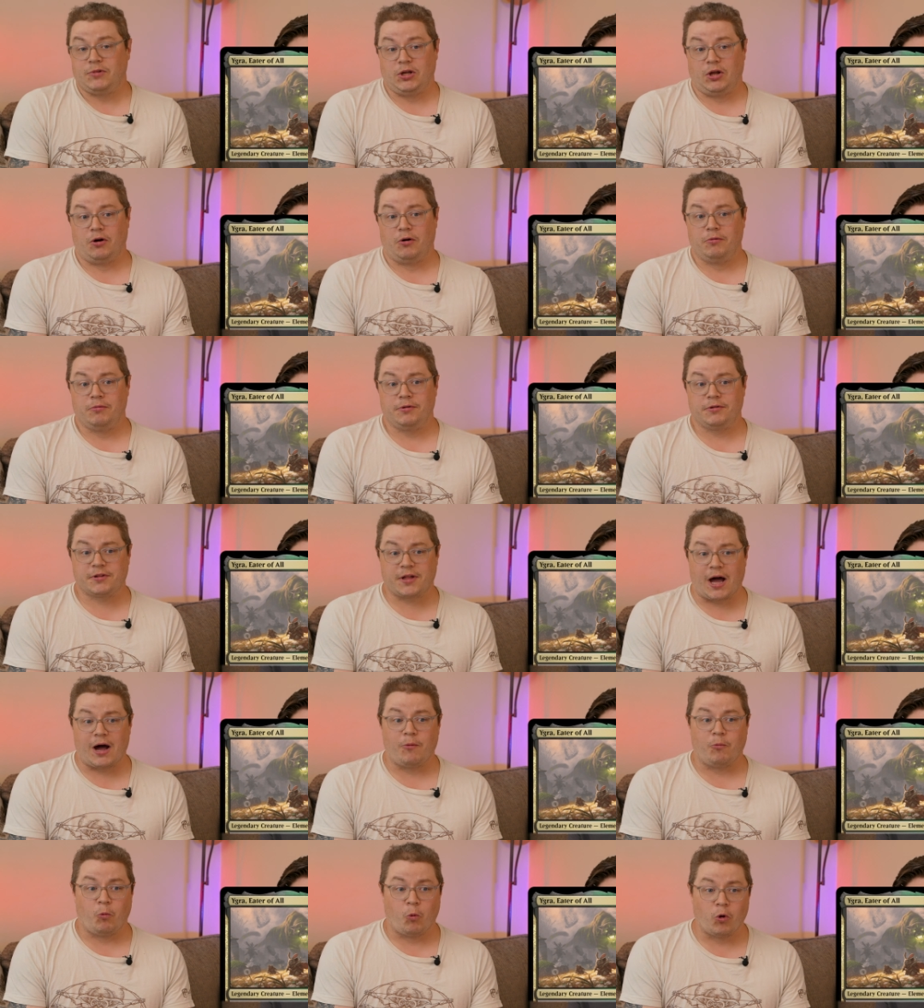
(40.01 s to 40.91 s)
you know, it's
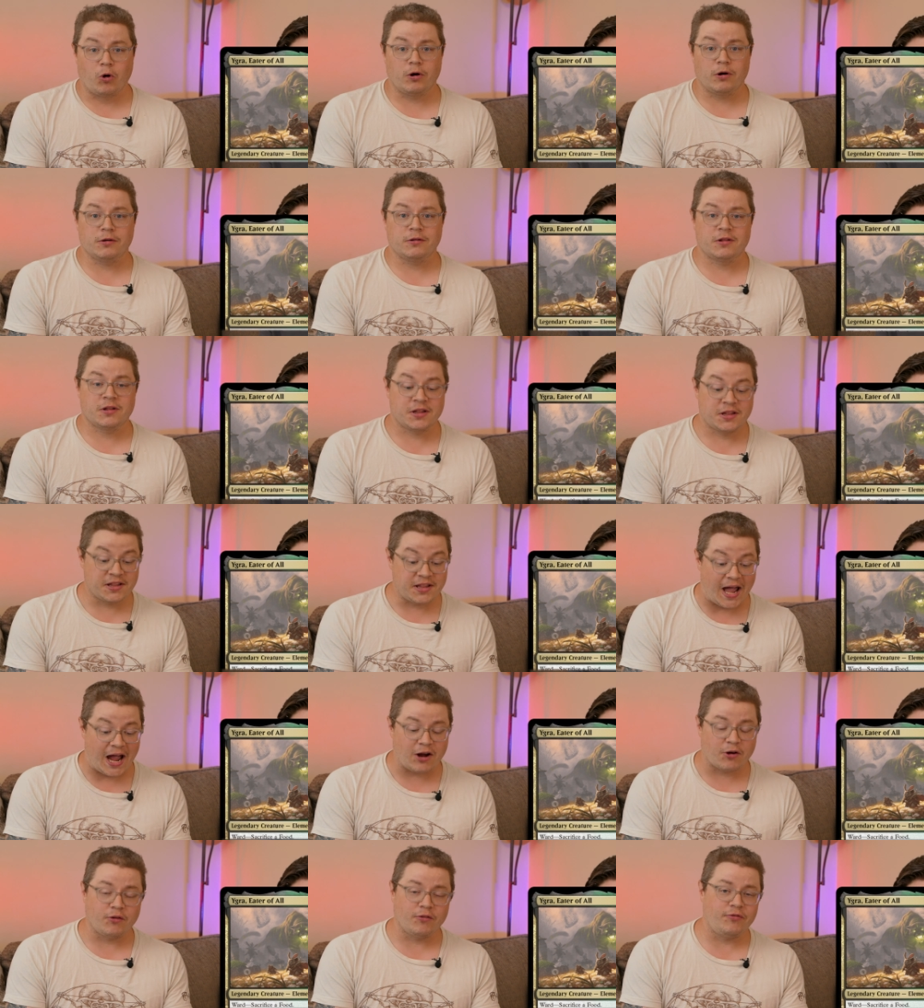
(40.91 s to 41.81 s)
got ward,
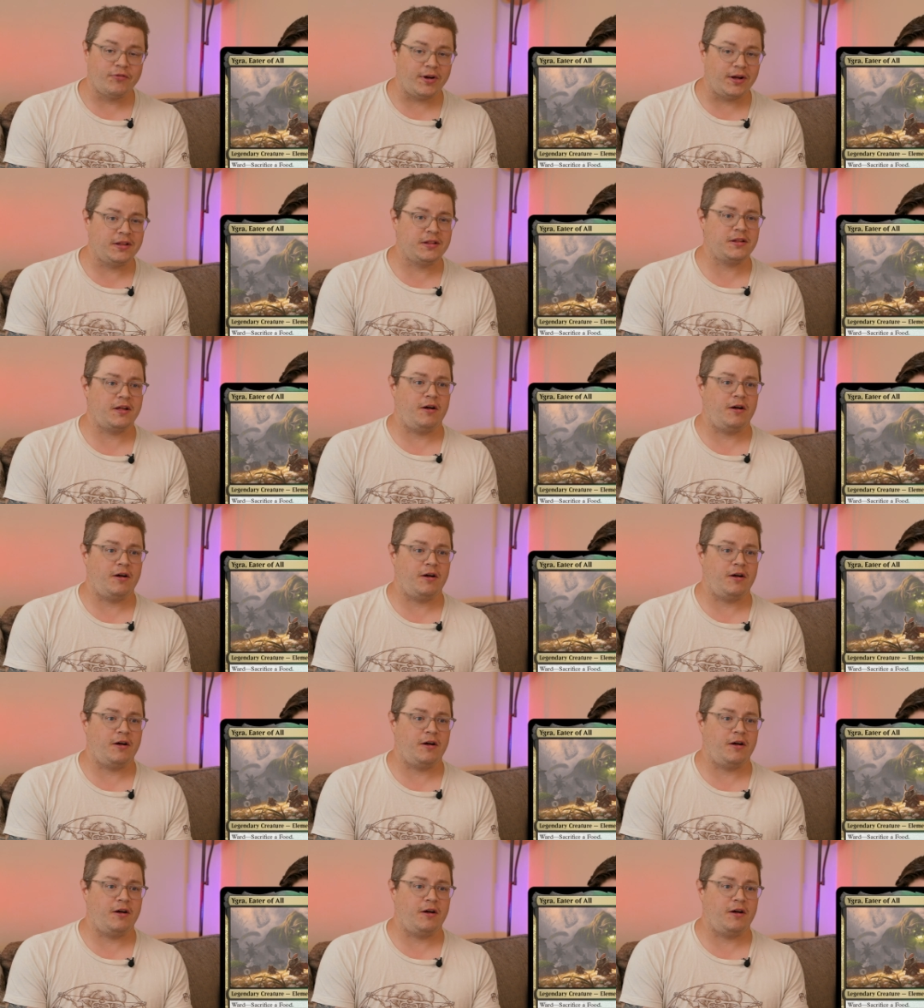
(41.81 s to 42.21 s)
sacrifice